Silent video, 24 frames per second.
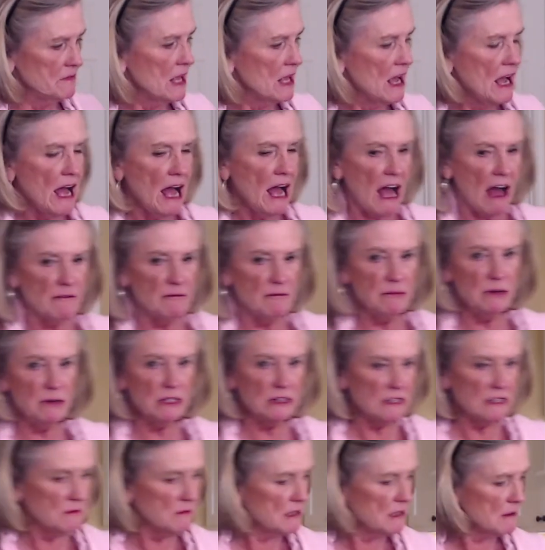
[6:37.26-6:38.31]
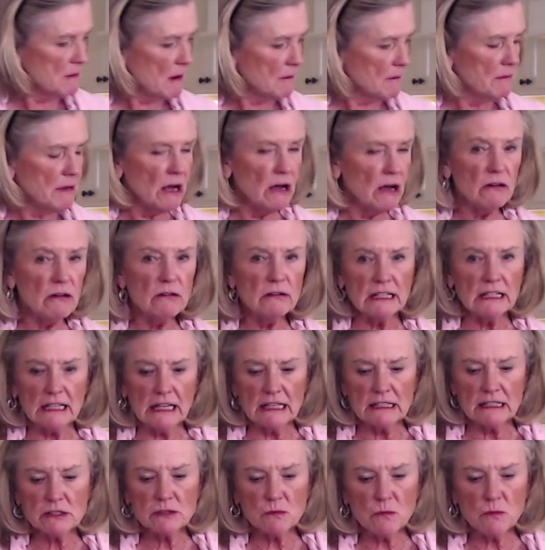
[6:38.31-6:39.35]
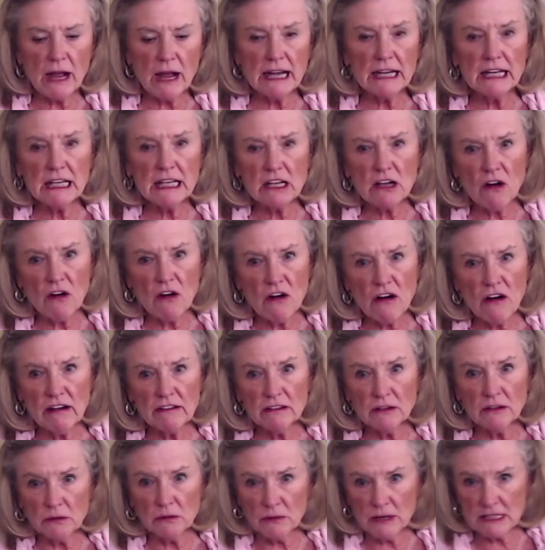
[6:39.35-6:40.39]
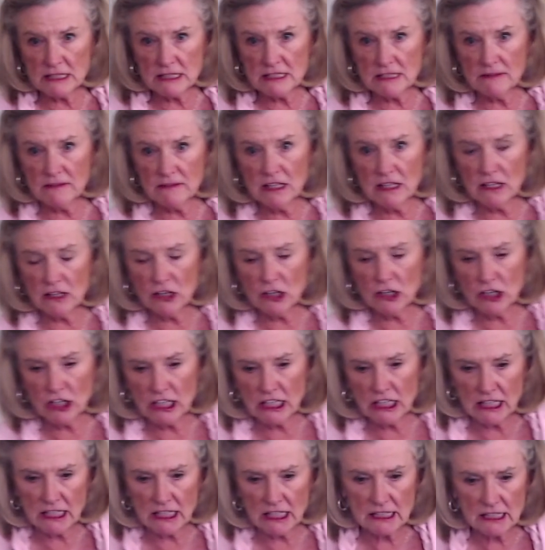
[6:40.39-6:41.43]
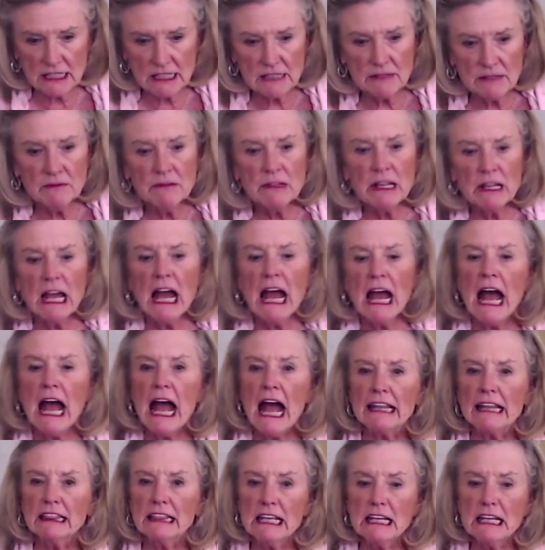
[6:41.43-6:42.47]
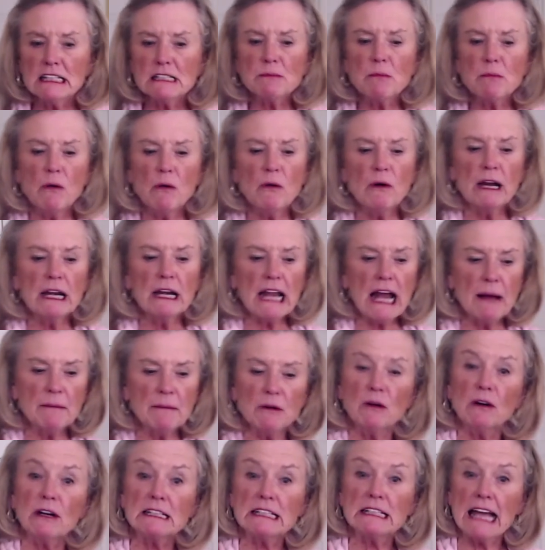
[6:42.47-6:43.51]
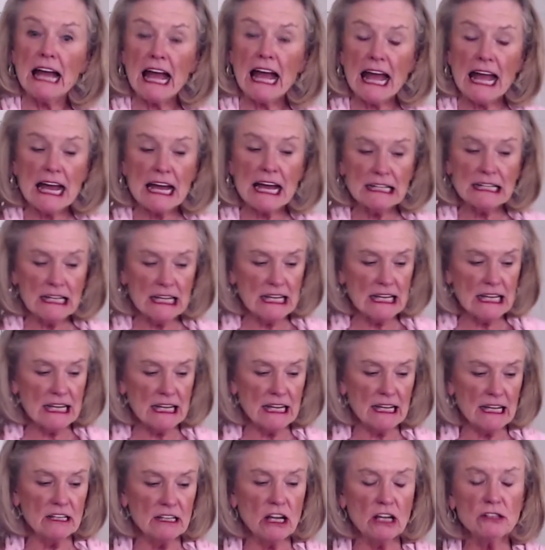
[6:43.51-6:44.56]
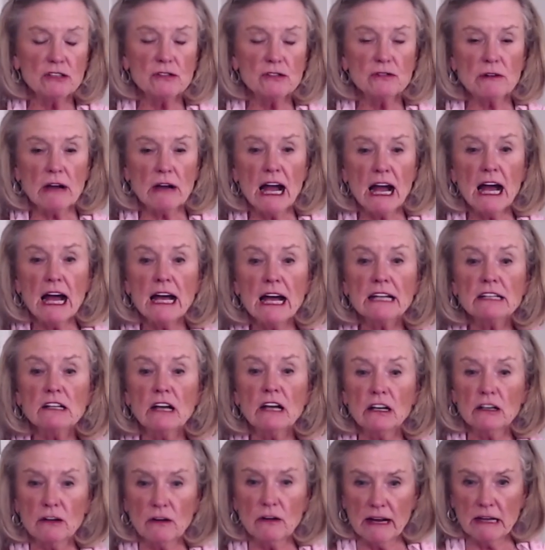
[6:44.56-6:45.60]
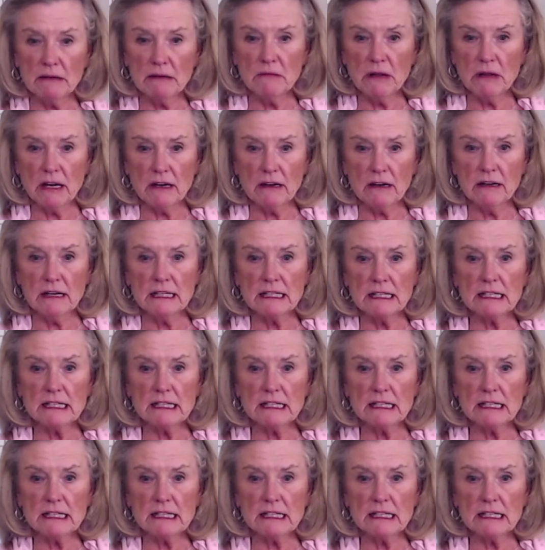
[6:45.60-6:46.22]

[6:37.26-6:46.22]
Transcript: I put them in my bowl, and it's waiting on the rest of the ingredients. At this point, I'm going to add in dried cranberries.